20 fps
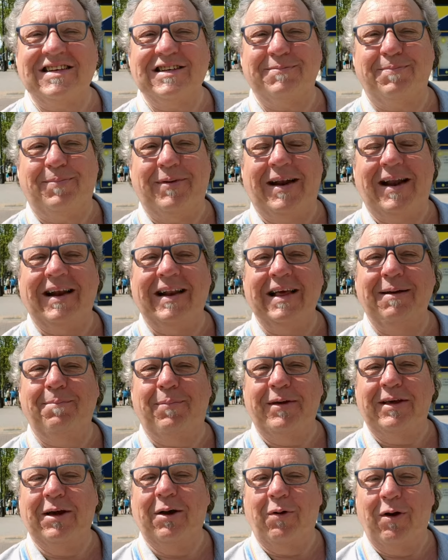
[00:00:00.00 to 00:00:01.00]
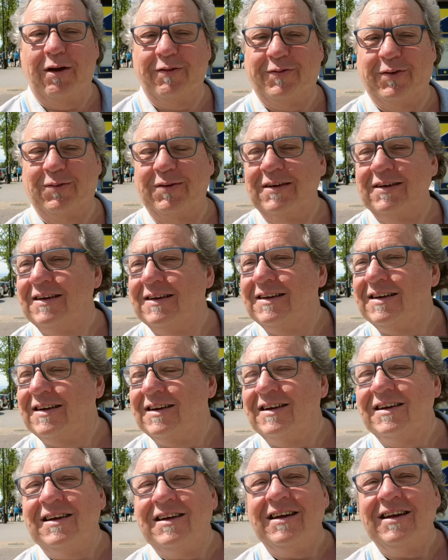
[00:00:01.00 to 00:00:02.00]
It's bloody beautiful.
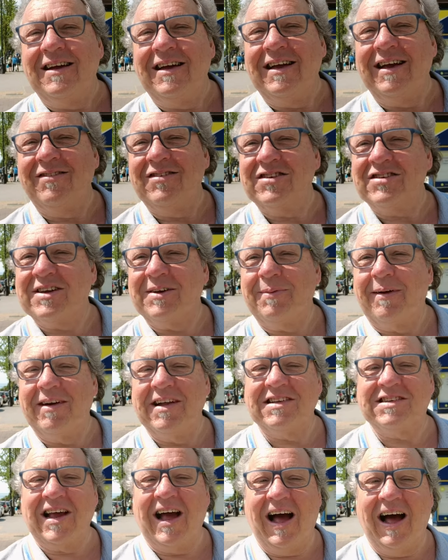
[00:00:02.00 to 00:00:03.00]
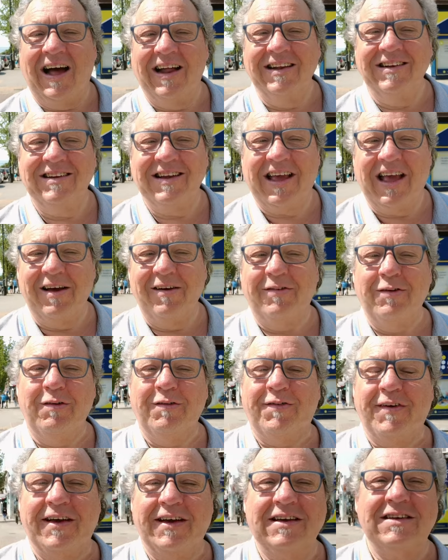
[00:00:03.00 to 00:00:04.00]
Yeah, I've just come out of town to get a few
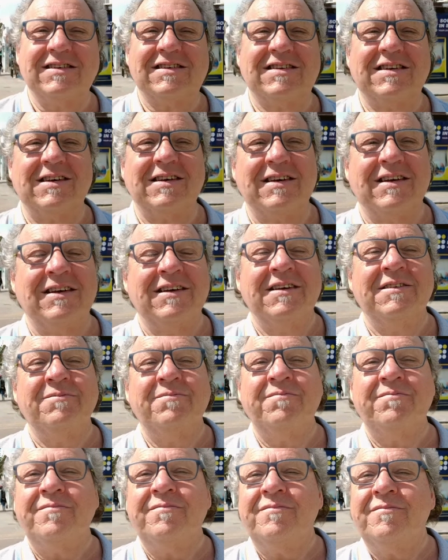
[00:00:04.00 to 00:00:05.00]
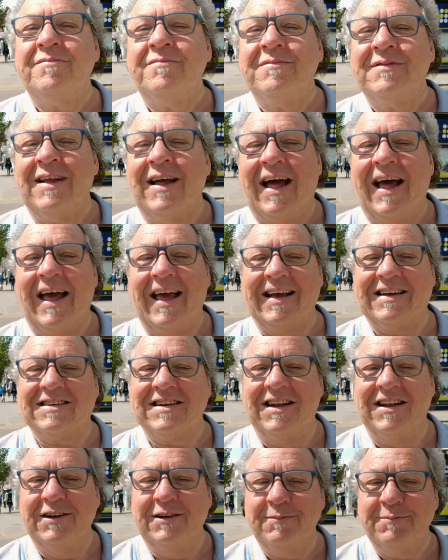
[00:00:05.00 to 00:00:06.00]
things.
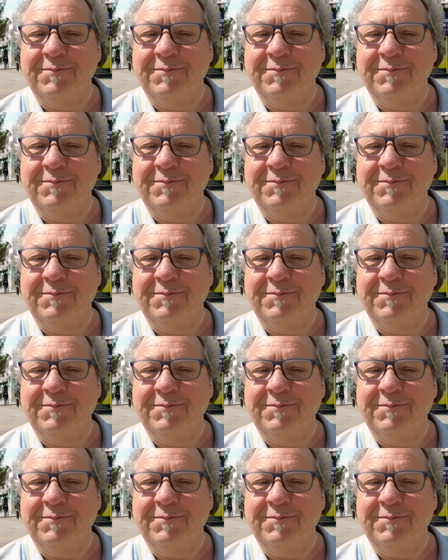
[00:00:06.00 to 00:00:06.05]
Excellent.